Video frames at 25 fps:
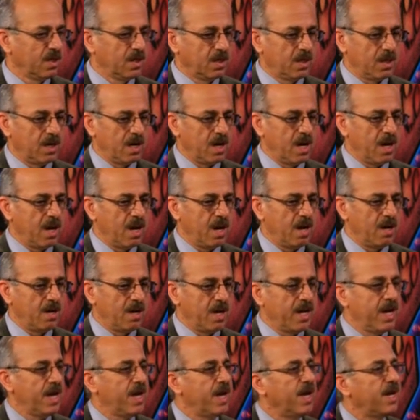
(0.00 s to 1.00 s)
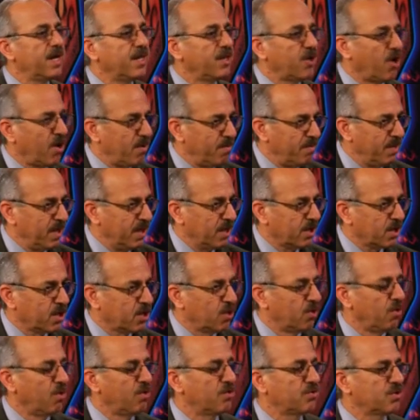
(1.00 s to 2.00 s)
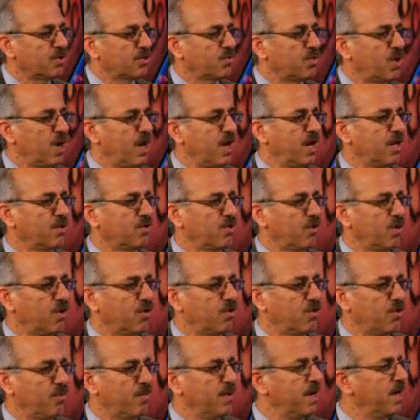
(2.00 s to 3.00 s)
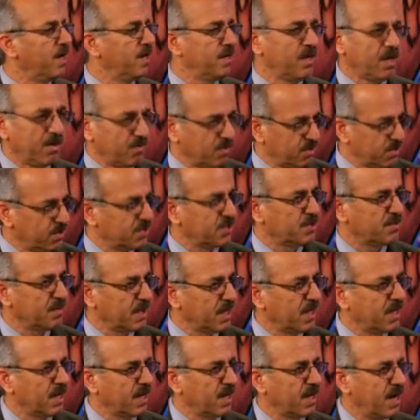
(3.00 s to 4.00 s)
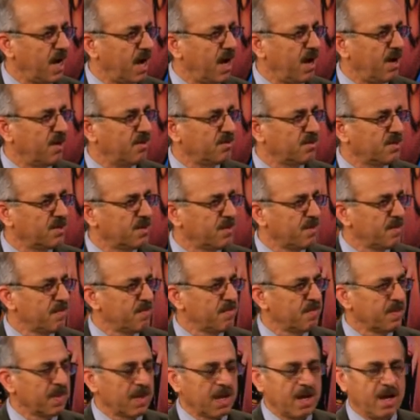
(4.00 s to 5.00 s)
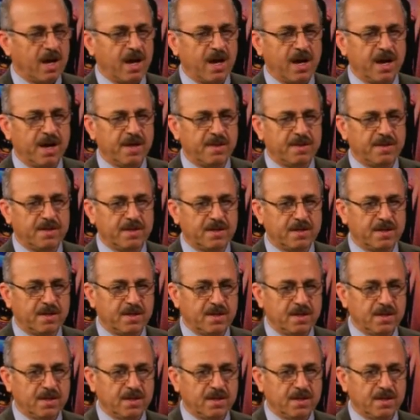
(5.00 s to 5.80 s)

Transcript: ahead of me, closer to Ayatollah Khomeini, they were speaking out. And